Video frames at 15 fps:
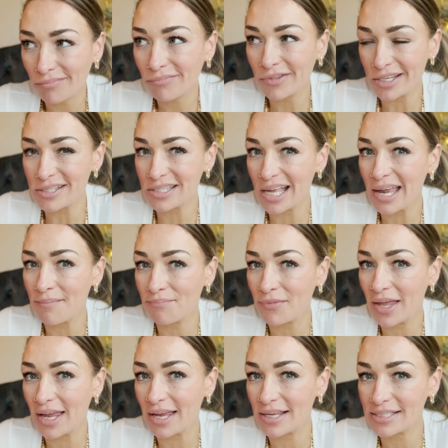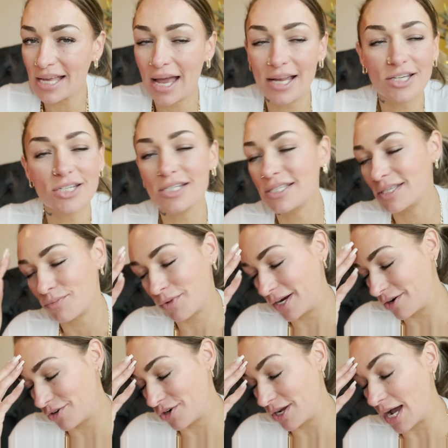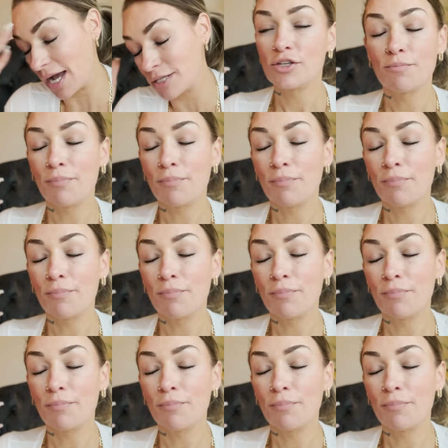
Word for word: the same thing. as. it's just weird, you guys.